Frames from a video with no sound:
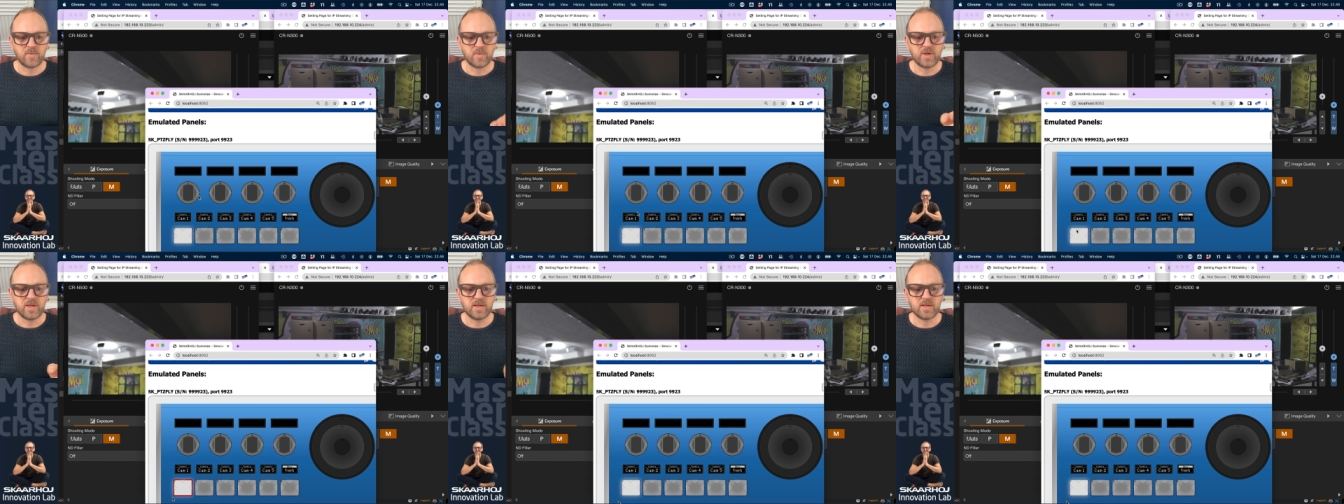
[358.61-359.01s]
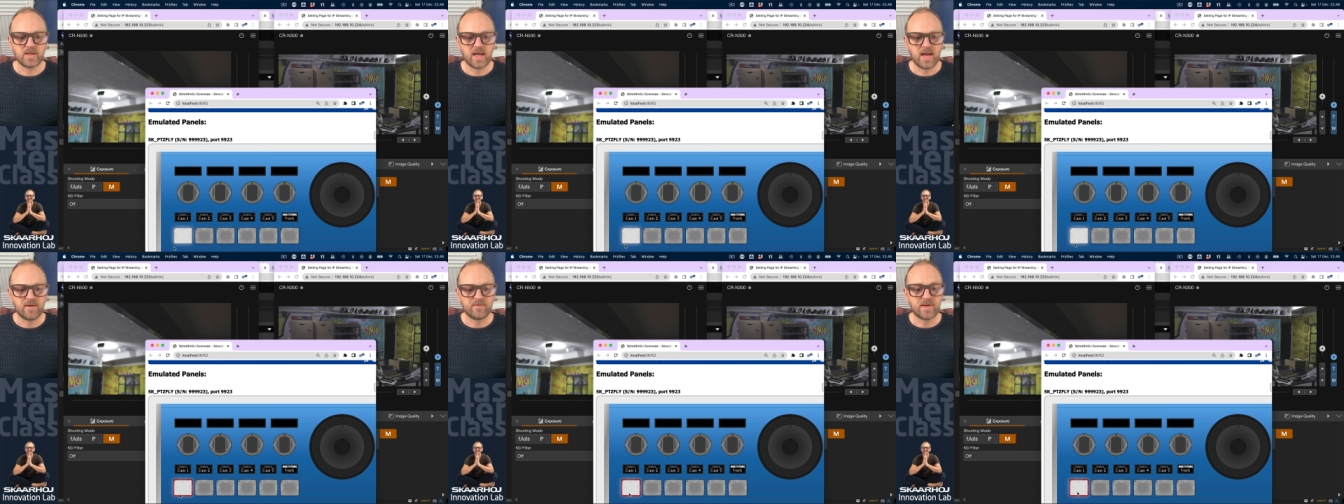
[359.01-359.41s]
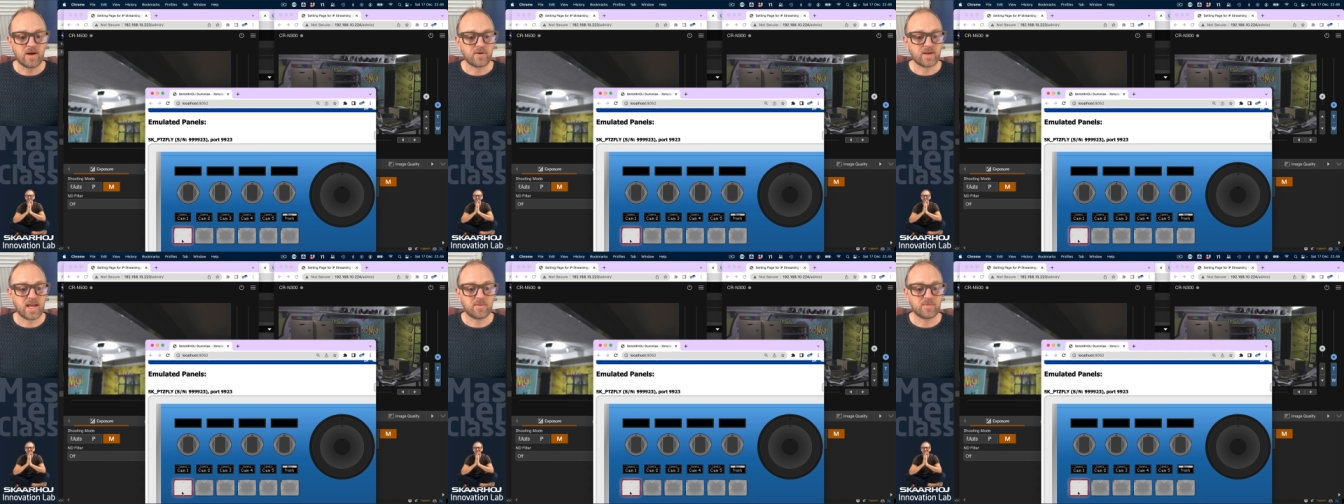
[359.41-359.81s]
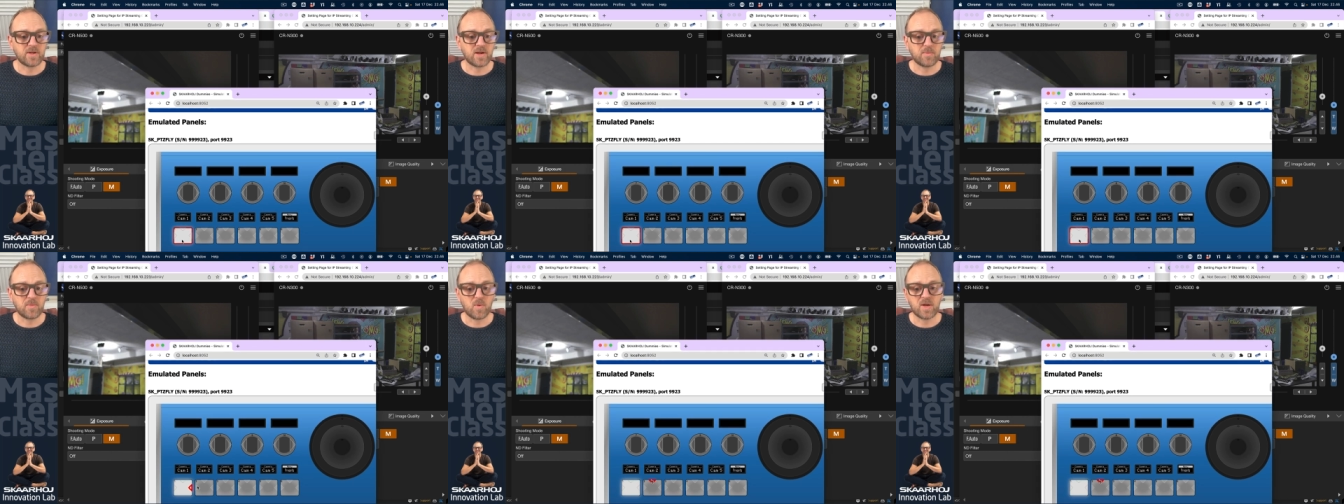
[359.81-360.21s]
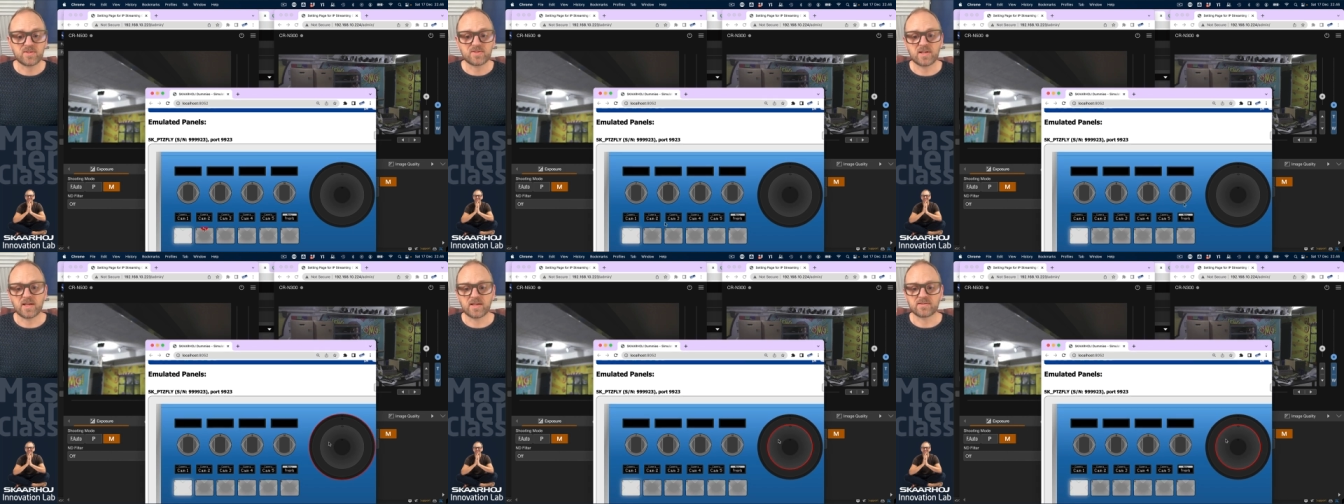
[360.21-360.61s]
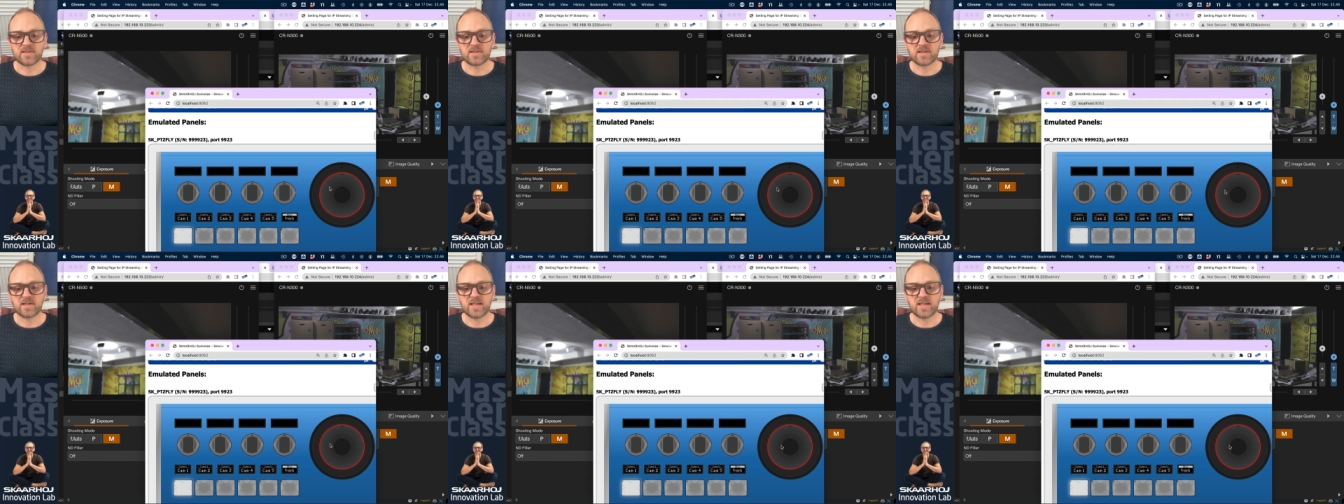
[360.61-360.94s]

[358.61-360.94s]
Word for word: We have now camera number one selected.